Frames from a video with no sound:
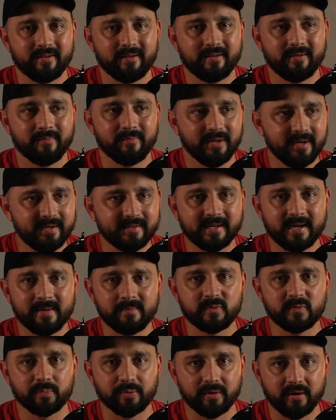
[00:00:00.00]
Many
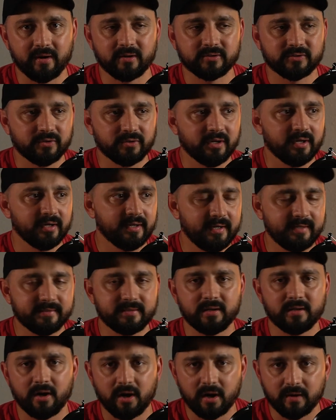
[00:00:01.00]
times prayers are not easy
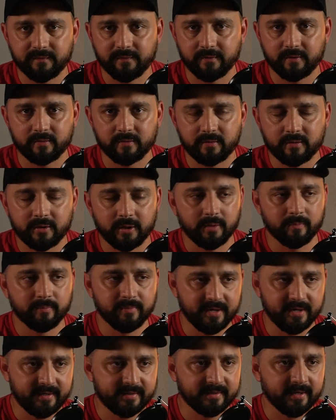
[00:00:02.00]
to offer.
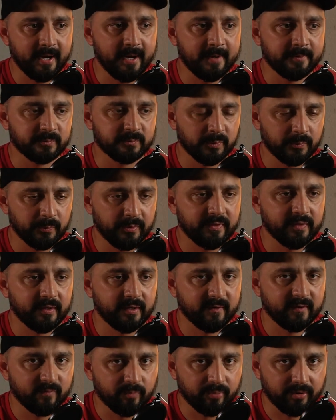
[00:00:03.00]
Many times when we
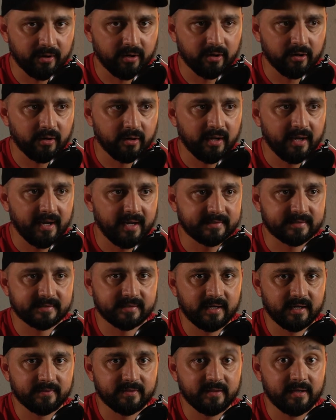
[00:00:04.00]
think of prayer, it's
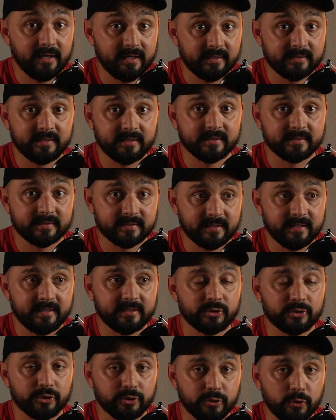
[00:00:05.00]
not the easiest thing
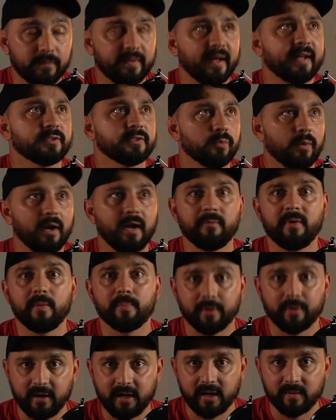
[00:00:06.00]
to do. That's why we
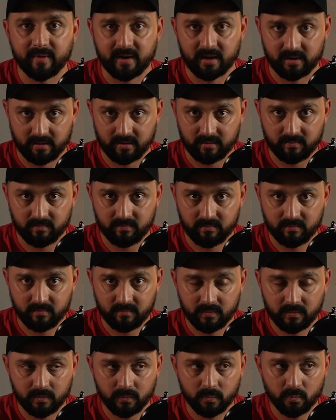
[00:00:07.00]
pray about it.
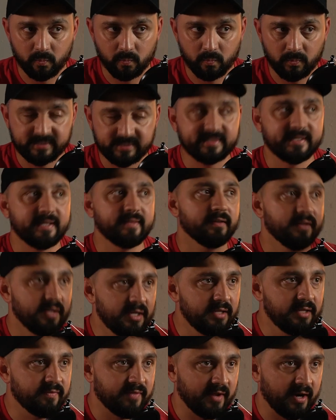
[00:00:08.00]
We see the
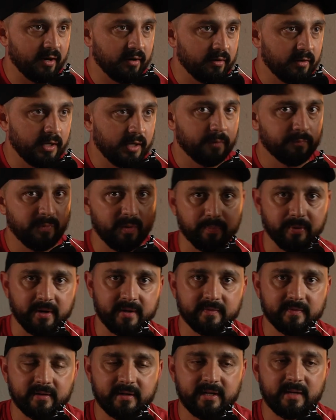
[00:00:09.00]
need there. We
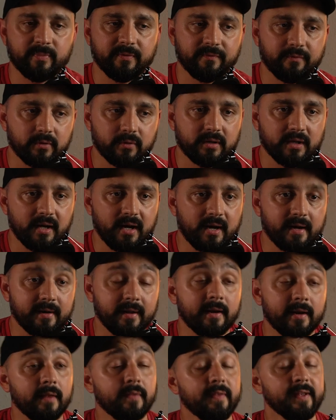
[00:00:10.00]
bring the need before God.
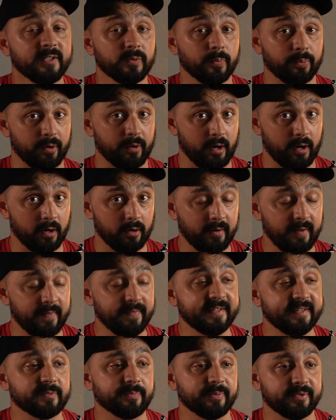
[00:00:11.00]
And in this prayer, in
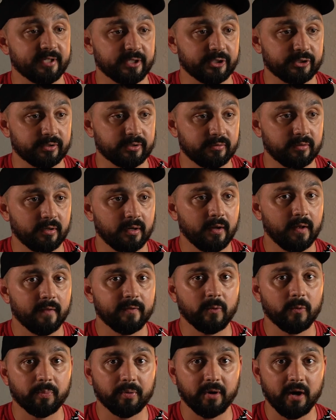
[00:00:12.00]
this petition,
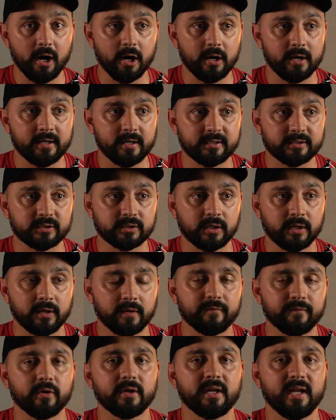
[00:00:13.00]
the prayer is,
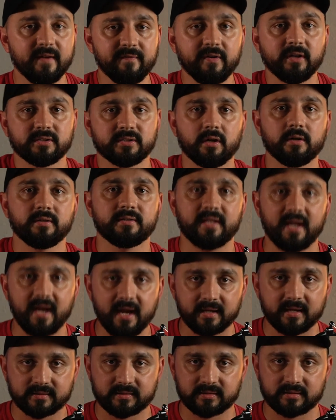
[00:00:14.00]
forgive us our
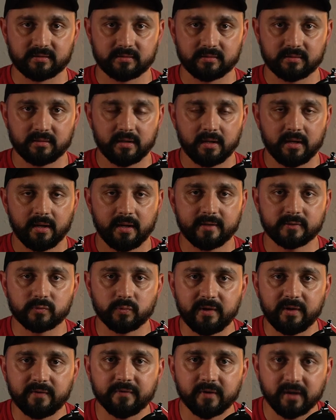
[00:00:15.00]
debts as
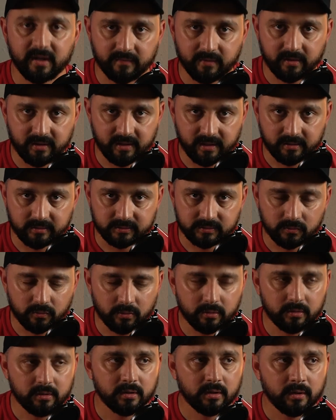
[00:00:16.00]
we forgive our debtors.
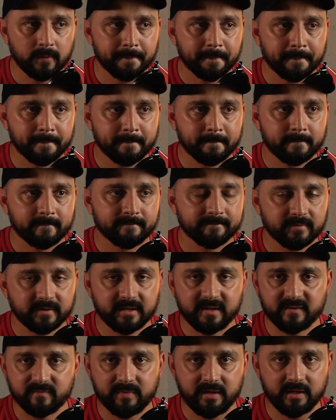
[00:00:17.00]
Lord,
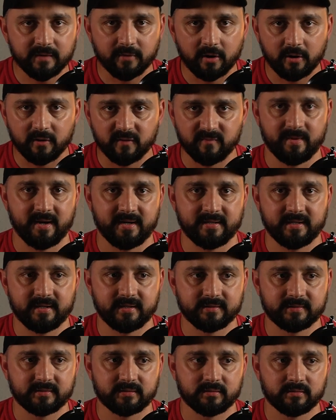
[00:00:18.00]
forgive me of all of my
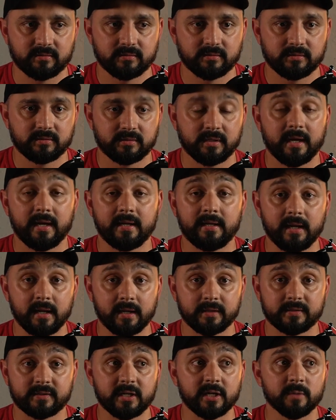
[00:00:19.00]
debts. And
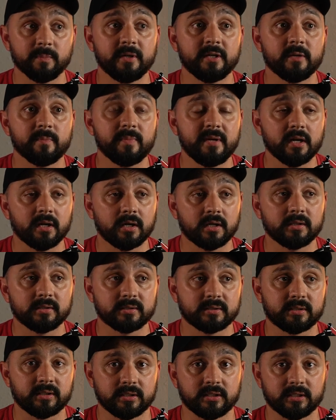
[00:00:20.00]
yes, help me to be
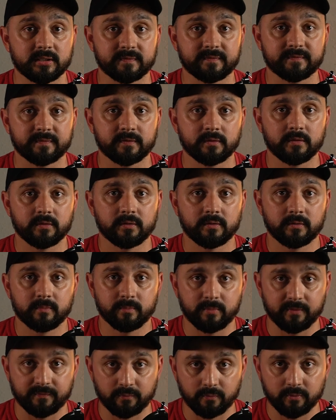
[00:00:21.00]
honest enough
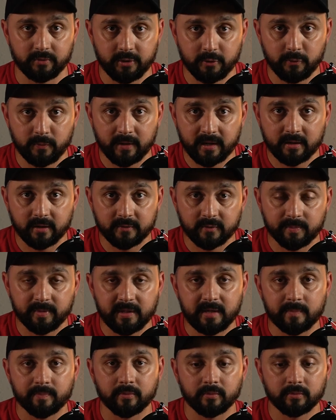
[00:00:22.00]
before you and other
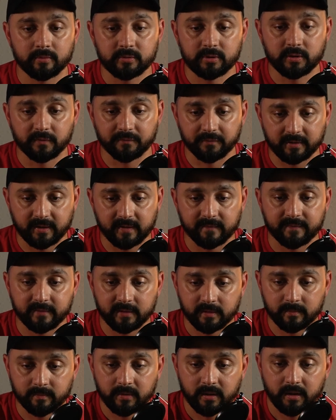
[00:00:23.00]
people to forgive
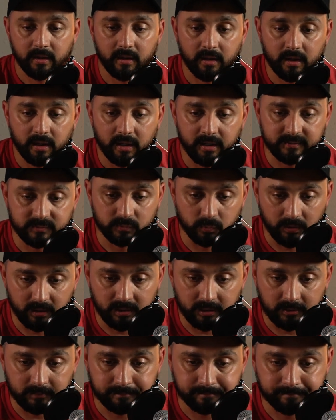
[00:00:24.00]
them as
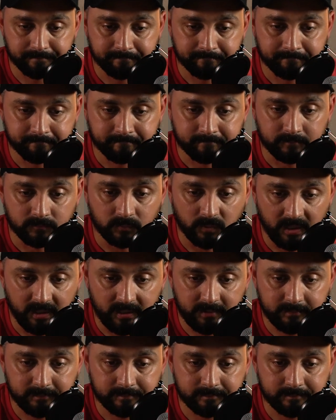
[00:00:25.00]
well, right?